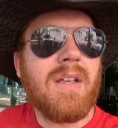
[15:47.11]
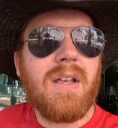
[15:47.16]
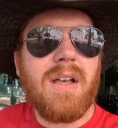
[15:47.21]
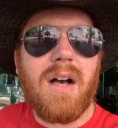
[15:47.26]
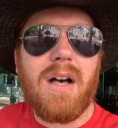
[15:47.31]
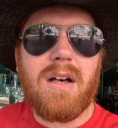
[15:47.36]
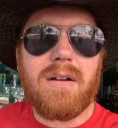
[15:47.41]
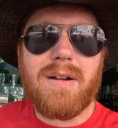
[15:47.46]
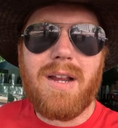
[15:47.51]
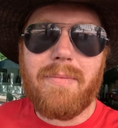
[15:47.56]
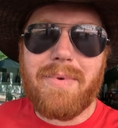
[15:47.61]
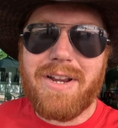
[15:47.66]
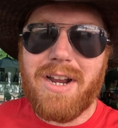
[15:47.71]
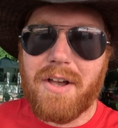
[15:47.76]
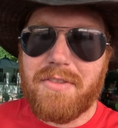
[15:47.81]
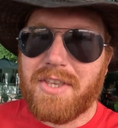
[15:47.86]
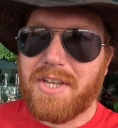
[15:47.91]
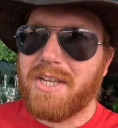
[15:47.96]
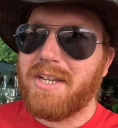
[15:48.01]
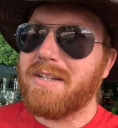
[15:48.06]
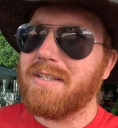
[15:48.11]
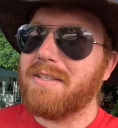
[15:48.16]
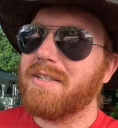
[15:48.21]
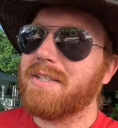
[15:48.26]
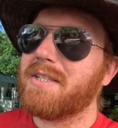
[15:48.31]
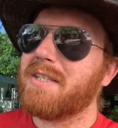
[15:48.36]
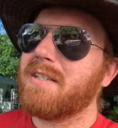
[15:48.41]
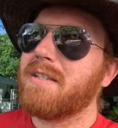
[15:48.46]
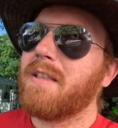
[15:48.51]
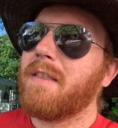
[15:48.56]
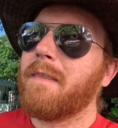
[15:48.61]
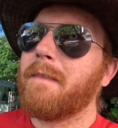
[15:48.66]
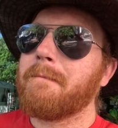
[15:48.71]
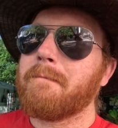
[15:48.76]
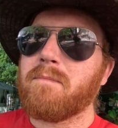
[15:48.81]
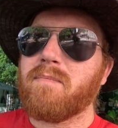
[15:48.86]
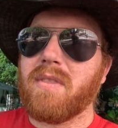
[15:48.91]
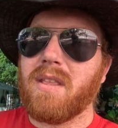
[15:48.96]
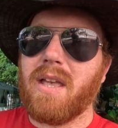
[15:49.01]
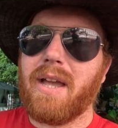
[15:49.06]
Alright, we got the goods.
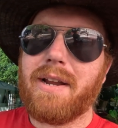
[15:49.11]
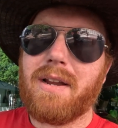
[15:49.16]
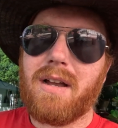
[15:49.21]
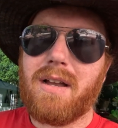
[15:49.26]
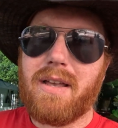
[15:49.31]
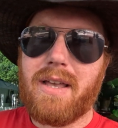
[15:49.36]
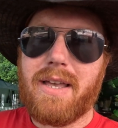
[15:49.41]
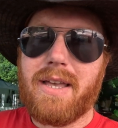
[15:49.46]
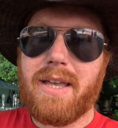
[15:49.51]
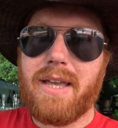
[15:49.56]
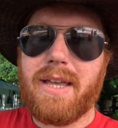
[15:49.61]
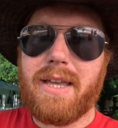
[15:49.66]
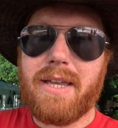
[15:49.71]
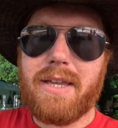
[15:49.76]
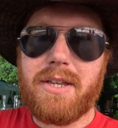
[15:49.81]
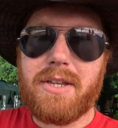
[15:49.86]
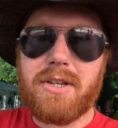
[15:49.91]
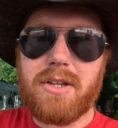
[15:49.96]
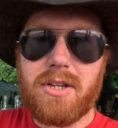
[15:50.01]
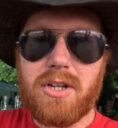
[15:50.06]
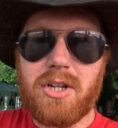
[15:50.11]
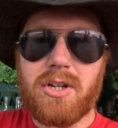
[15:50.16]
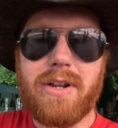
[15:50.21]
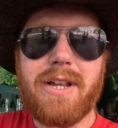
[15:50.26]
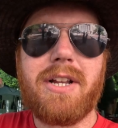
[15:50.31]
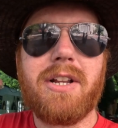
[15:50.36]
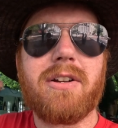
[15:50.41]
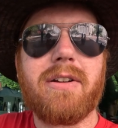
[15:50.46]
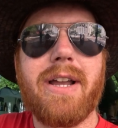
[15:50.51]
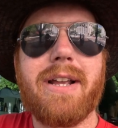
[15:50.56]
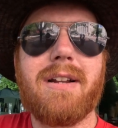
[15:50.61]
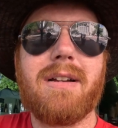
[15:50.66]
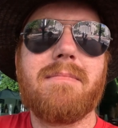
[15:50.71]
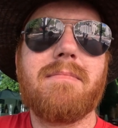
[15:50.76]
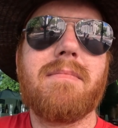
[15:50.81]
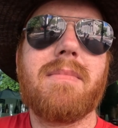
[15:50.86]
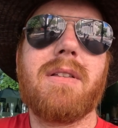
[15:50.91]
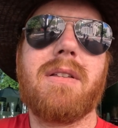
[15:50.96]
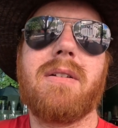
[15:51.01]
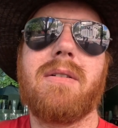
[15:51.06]
I got a green
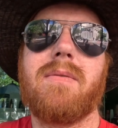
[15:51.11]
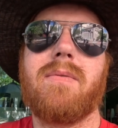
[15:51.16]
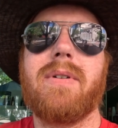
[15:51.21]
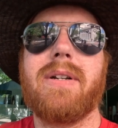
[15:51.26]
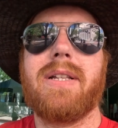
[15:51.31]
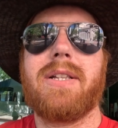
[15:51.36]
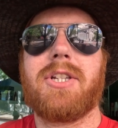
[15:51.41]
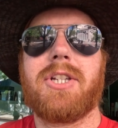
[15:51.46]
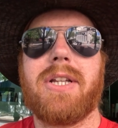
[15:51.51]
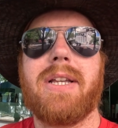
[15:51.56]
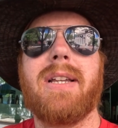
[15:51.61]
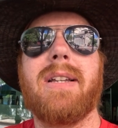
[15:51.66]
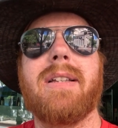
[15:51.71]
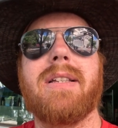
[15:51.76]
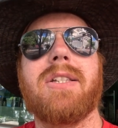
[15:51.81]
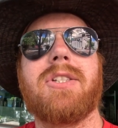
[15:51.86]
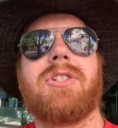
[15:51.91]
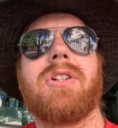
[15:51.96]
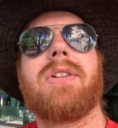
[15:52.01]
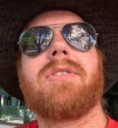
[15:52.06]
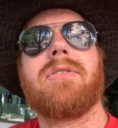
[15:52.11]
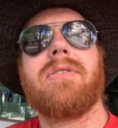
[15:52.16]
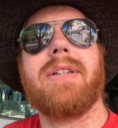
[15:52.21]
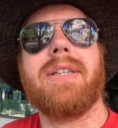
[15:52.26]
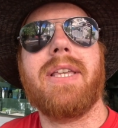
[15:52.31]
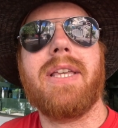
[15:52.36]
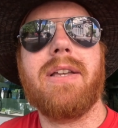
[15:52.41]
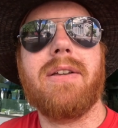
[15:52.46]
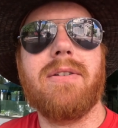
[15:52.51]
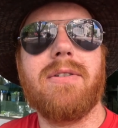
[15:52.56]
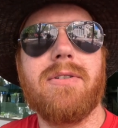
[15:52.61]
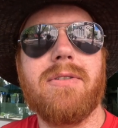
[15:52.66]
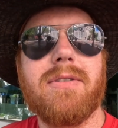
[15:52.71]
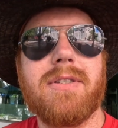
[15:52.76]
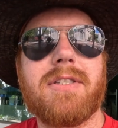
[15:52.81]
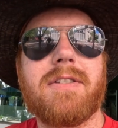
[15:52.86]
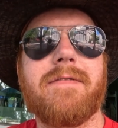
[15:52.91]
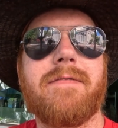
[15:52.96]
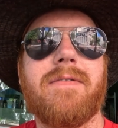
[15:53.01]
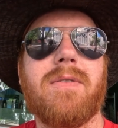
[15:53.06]
kratom, which is generally
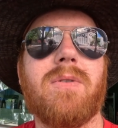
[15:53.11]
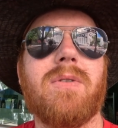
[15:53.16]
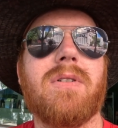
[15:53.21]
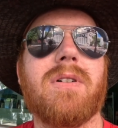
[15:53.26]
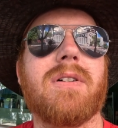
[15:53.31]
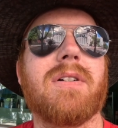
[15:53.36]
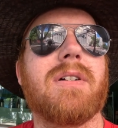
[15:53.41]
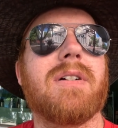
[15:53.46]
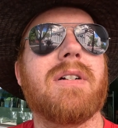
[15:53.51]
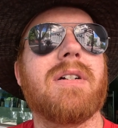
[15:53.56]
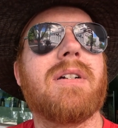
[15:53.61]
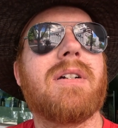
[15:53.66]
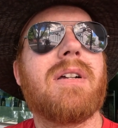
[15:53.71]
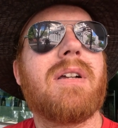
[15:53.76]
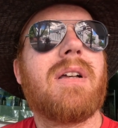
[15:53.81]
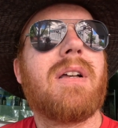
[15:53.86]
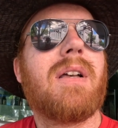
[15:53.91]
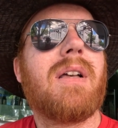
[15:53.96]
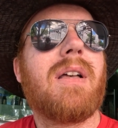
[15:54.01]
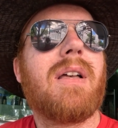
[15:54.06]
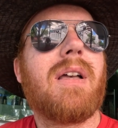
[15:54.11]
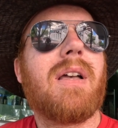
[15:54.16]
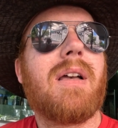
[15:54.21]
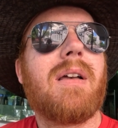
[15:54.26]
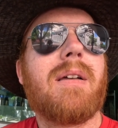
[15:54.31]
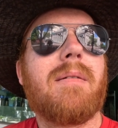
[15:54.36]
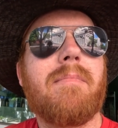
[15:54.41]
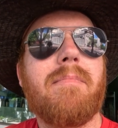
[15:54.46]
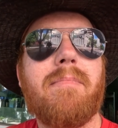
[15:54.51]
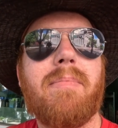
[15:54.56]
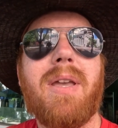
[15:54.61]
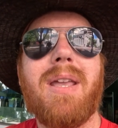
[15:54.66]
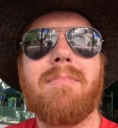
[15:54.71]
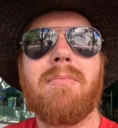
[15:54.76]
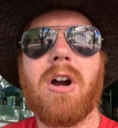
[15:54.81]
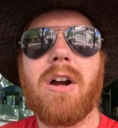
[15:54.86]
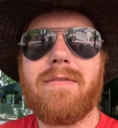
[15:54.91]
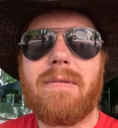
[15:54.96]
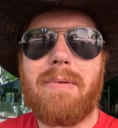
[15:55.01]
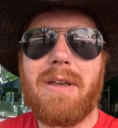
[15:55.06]
used for being
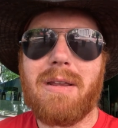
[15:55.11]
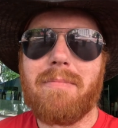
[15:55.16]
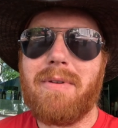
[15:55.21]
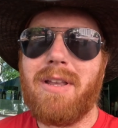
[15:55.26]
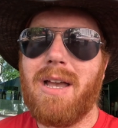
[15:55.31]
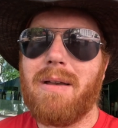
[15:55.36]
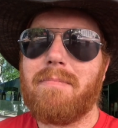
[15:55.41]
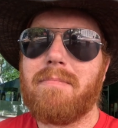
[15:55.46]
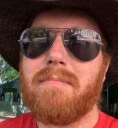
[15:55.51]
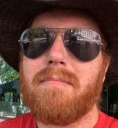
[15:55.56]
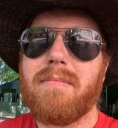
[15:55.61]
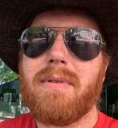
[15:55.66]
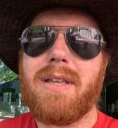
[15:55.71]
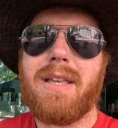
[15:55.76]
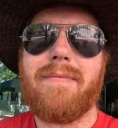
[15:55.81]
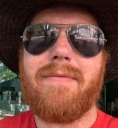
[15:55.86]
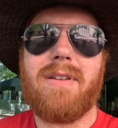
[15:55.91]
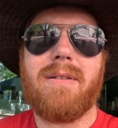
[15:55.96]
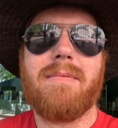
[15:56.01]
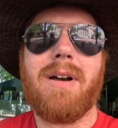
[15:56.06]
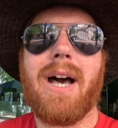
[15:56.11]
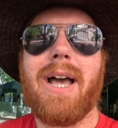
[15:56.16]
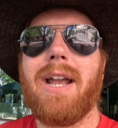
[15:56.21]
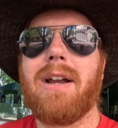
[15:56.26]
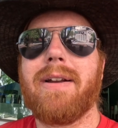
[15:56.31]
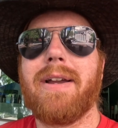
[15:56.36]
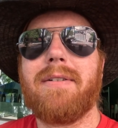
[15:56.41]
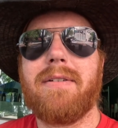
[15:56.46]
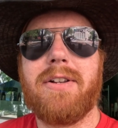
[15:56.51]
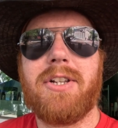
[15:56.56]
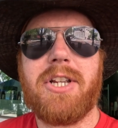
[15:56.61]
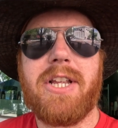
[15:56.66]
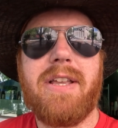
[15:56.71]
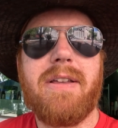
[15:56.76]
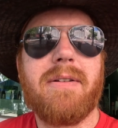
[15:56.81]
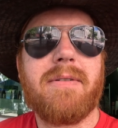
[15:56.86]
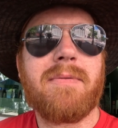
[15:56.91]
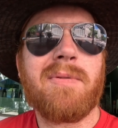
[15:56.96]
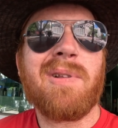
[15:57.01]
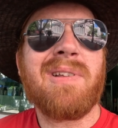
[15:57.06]
more of a pick-me-up, give you higher
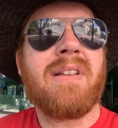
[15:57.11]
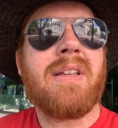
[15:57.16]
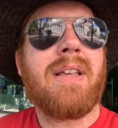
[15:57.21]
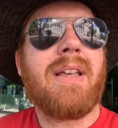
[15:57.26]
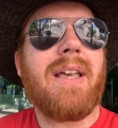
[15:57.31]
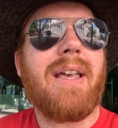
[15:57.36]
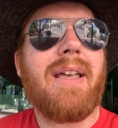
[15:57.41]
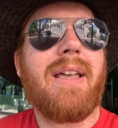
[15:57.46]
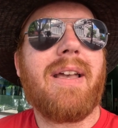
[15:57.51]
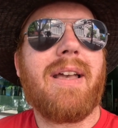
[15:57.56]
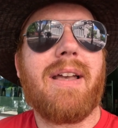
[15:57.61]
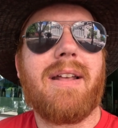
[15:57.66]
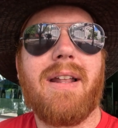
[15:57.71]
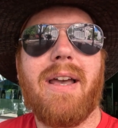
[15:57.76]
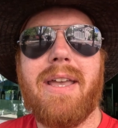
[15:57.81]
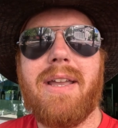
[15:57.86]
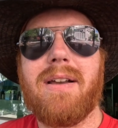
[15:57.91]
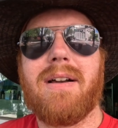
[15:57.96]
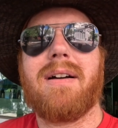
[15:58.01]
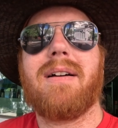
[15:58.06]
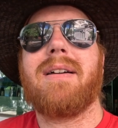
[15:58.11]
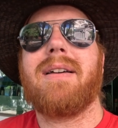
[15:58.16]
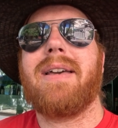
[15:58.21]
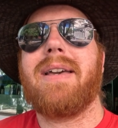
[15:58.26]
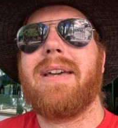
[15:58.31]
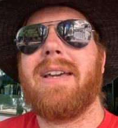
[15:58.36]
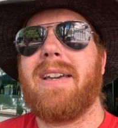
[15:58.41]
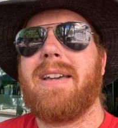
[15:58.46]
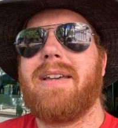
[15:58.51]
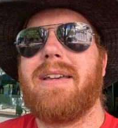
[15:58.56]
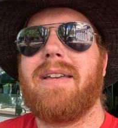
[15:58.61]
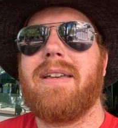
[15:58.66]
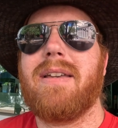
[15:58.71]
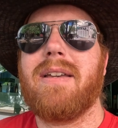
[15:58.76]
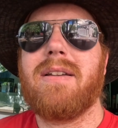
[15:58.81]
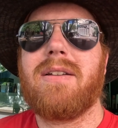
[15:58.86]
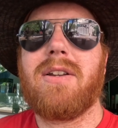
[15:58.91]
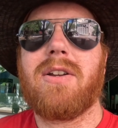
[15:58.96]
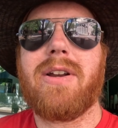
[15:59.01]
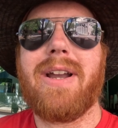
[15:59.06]
energy. And I got a
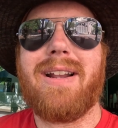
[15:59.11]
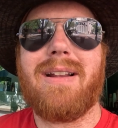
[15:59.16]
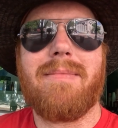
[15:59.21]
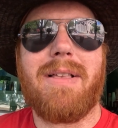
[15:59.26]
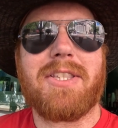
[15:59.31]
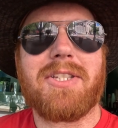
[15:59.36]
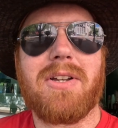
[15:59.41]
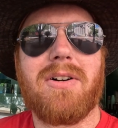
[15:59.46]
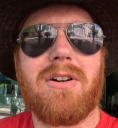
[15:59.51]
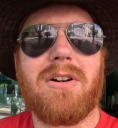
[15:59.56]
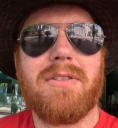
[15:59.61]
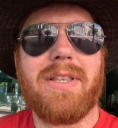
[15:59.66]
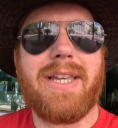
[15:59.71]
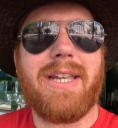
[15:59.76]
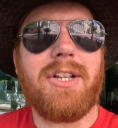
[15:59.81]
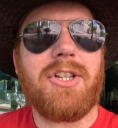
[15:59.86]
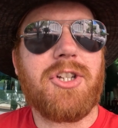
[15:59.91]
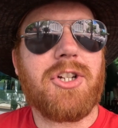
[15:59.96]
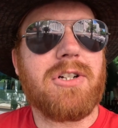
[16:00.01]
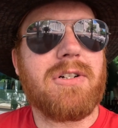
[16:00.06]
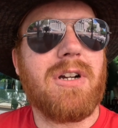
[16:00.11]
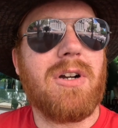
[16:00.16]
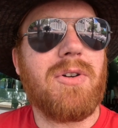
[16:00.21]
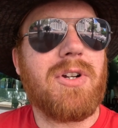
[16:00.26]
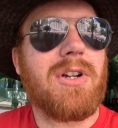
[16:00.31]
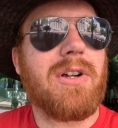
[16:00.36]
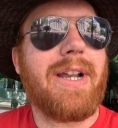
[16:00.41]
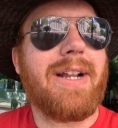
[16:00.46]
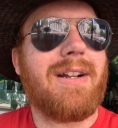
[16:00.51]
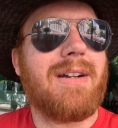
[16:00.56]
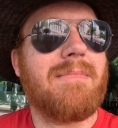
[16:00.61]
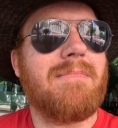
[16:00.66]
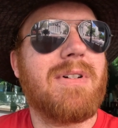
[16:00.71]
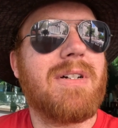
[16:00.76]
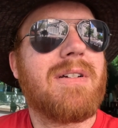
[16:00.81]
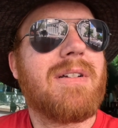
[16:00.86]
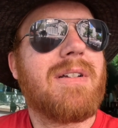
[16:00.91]
kratom that's called a churro kratom.